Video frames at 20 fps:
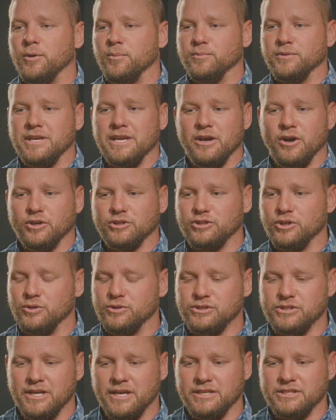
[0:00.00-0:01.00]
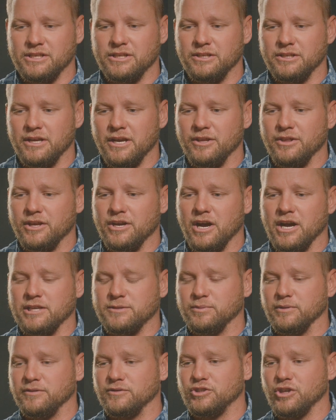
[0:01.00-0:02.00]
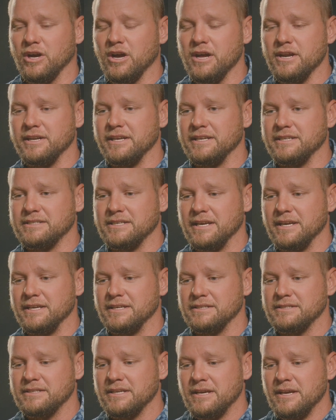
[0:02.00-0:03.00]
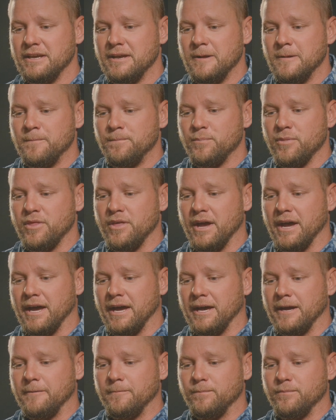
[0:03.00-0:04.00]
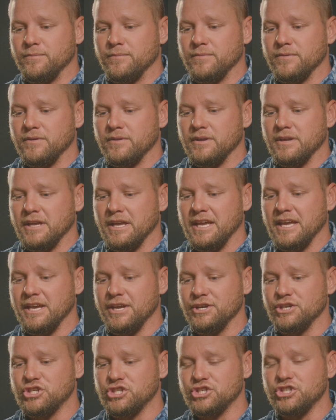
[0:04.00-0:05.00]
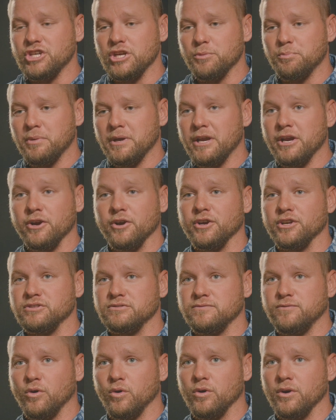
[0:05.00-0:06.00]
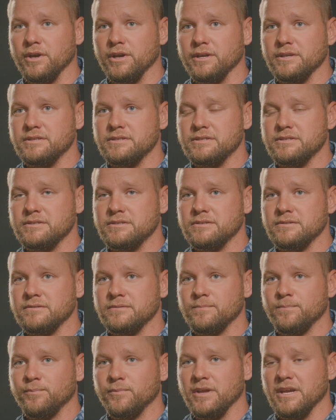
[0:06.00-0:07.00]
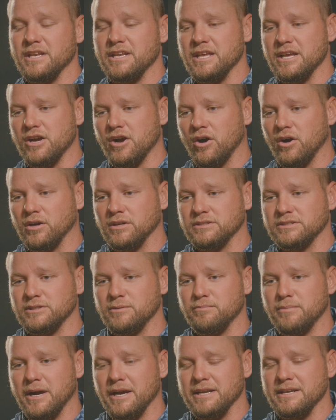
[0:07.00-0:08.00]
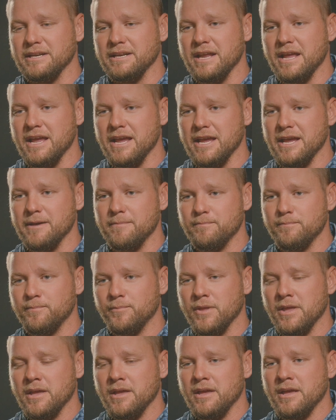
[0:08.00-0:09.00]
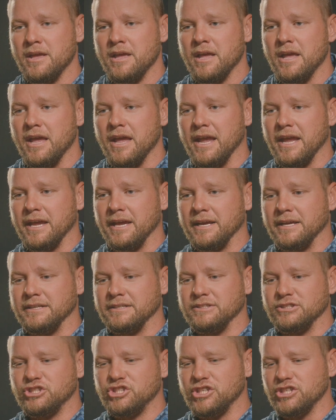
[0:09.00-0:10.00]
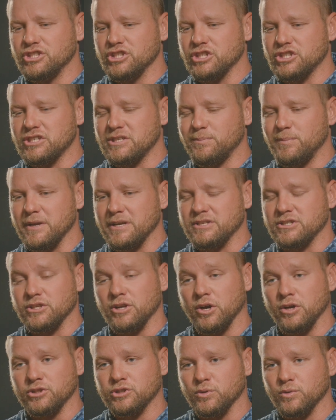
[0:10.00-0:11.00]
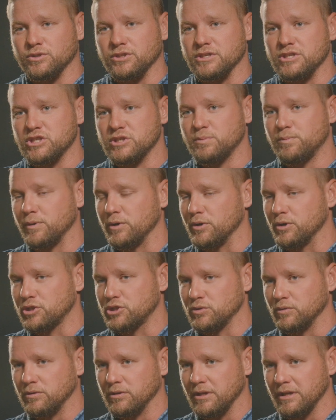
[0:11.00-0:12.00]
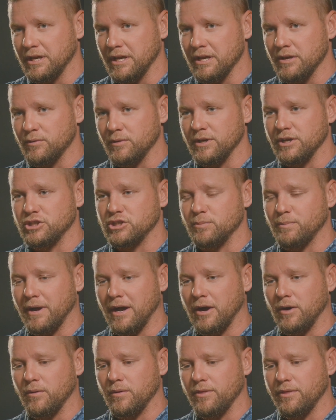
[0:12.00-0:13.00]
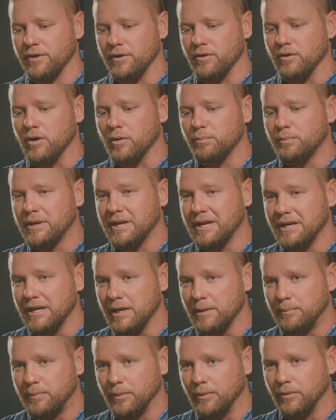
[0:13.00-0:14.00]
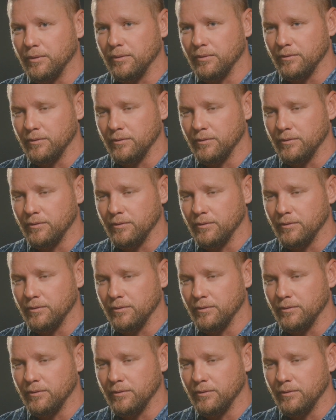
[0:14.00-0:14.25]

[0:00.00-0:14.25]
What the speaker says: He also says in the Gospel of John, he says that his sheep hear his voice and he calls them by name. And Jesus speaks in all sorts of spiritual language about there are people